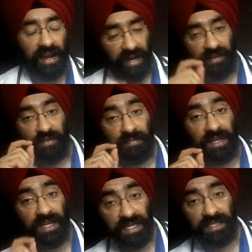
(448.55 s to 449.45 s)
It will
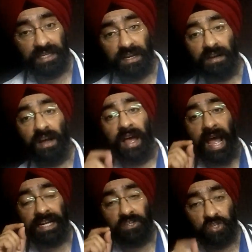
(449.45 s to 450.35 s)
be easier
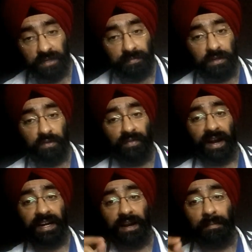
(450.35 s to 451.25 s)
and cheaper to
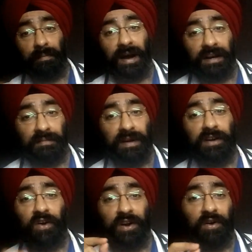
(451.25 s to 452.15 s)
find an
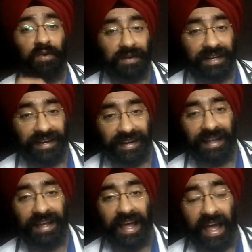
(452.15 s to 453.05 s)
apartment or a hotel.
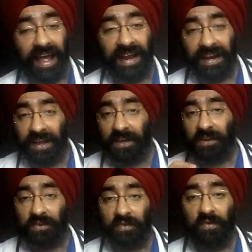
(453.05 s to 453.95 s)
And
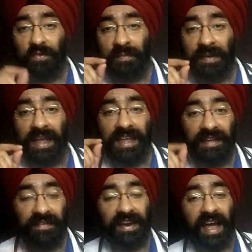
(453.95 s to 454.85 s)
you may
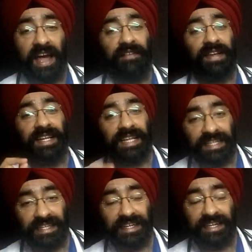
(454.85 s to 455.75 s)
even have an
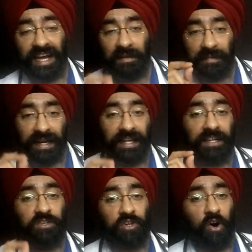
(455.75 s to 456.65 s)
easier time getting
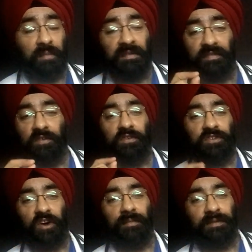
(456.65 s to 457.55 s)
a job if you
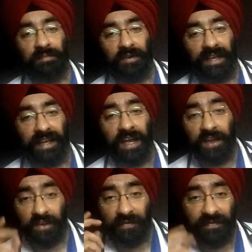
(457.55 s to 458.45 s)
stop smoking.
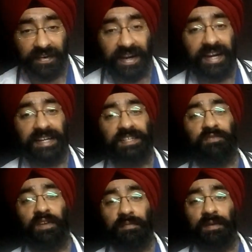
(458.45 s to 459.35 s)
Your friends
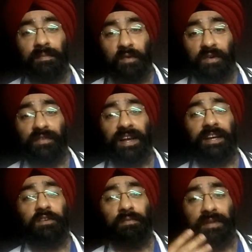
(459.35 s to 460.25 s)
will be more
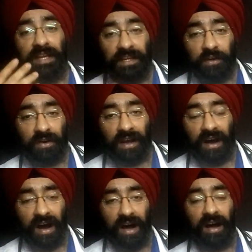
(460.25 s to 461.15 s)
willing to be in your
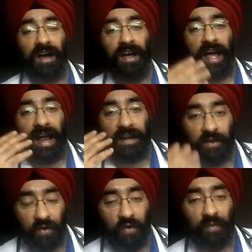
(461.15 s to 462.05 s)
car, at
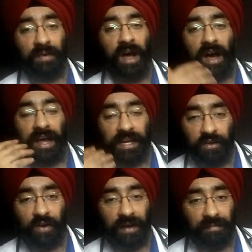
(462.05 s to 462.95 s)
home, in
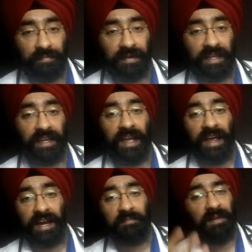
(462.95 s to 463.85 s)
your company.
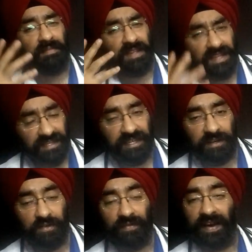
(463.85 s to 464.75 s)
It may be
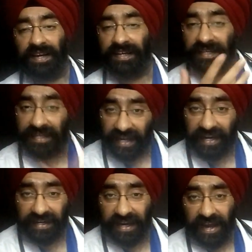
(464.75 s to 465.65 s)
easier to find a
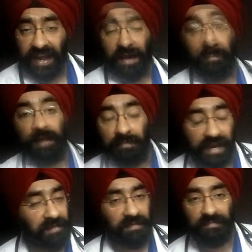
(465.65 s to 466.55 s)
date.
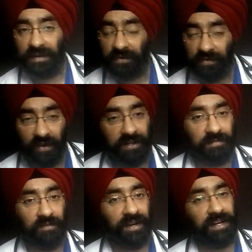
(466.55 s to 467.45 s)
Many people do not
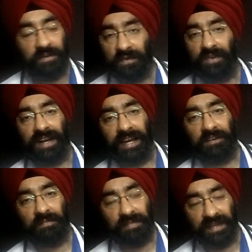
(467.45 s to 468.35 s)
smoke and do not like
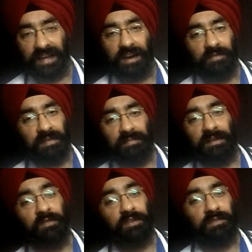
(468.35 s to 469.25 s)
to be around people
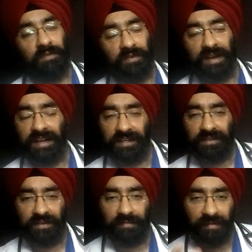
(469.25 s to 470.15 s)
who smoke.
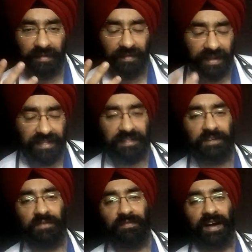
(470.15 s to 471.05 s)
So it will be easier
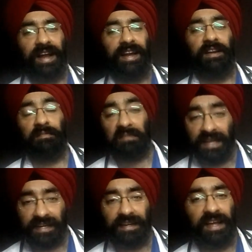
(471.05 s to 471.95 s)
to find a
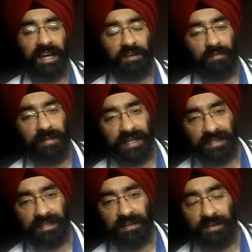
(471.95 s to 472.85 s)
mate. It will be
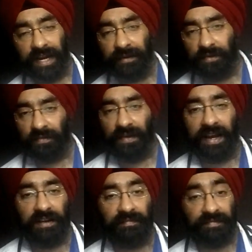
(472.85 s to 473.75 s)
easier to
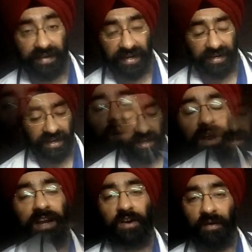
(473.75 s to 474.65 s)
find a friend.
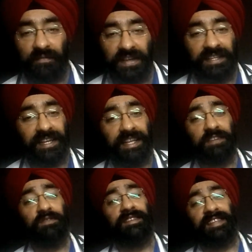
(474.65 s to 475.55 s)
And obviously
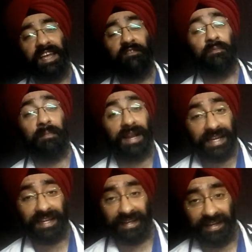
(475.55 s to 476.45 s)
you save
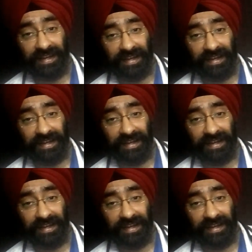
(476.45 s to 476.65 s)
money.